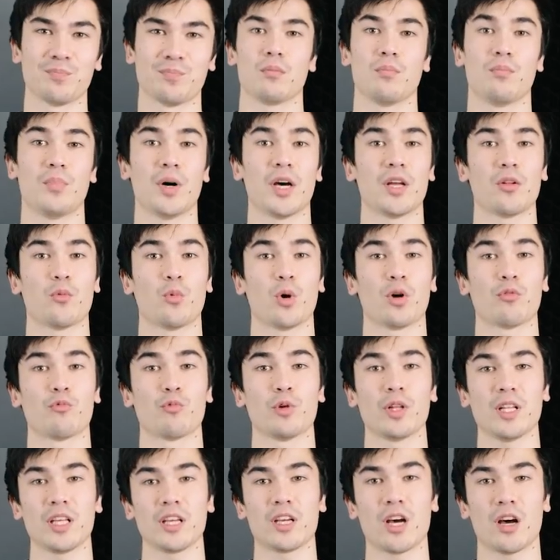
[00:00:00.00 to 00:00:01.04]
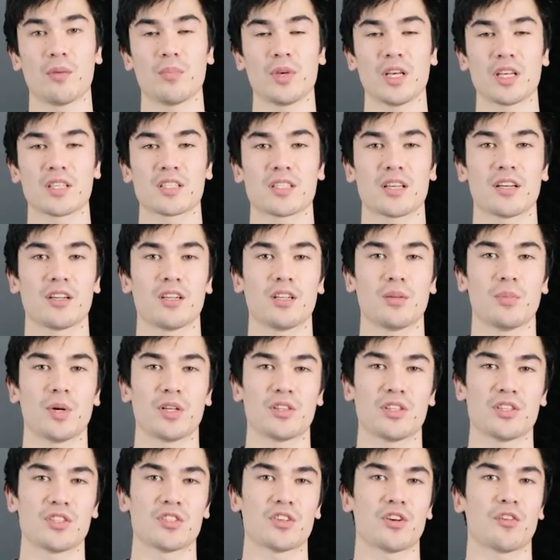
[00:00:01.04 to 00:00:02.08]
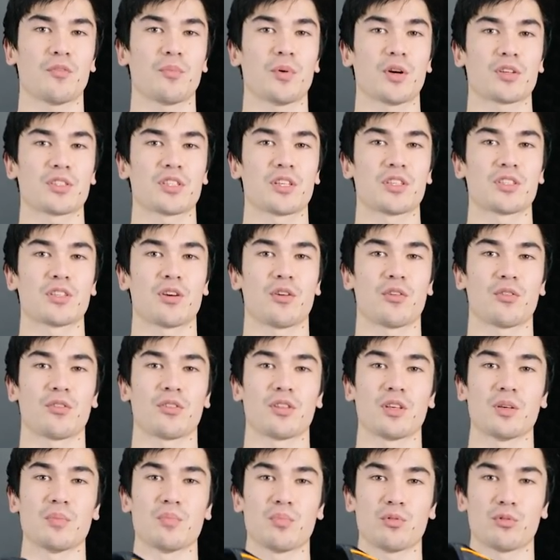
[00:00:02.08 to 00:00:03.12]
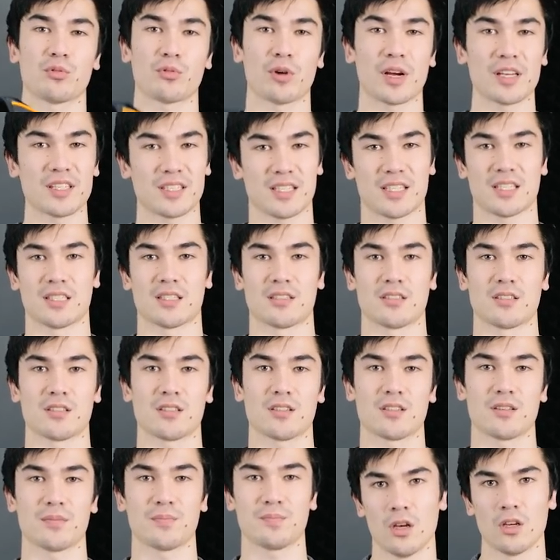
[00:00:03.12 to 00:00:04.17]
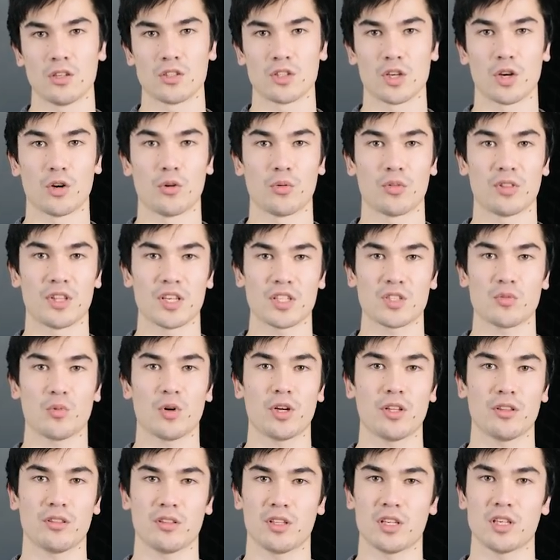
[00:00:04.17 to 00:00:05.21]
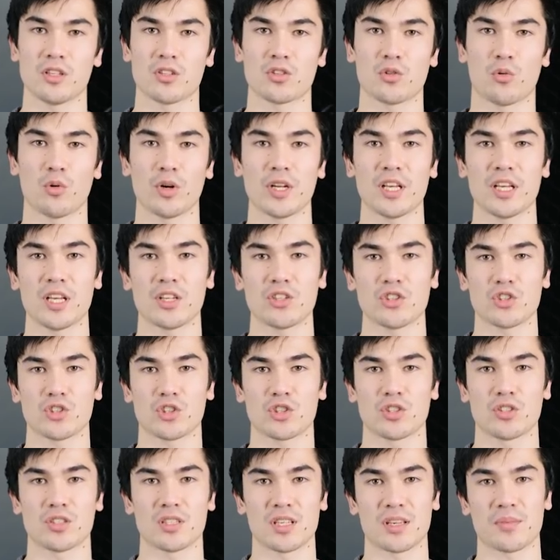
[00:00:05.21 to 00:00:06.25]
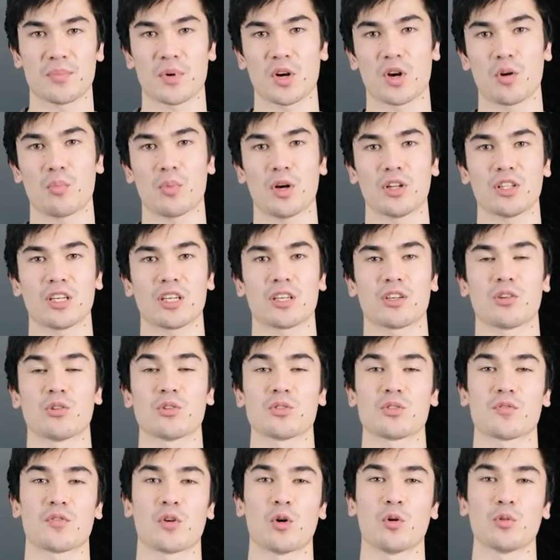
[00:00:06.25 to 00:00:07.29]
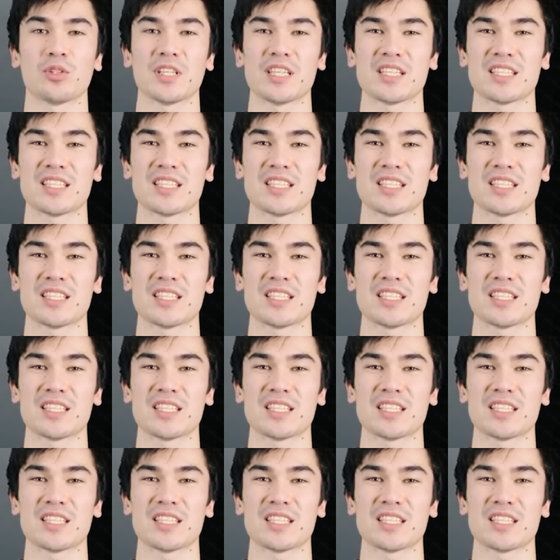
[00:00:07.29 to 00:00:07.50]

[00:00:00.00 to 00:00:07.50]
But what really got me excited about these softboxes are the prices. So this one, the 20-inch deep parabolic, goes for only